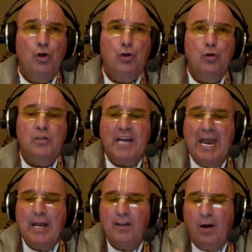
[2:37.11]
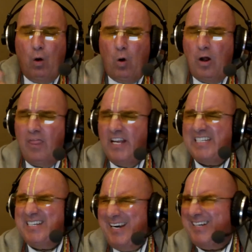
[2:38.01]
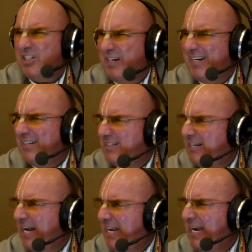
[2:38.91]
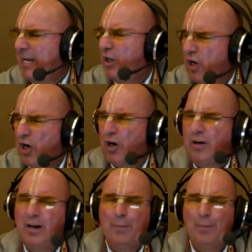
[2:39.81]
to take all the teachings that he had learned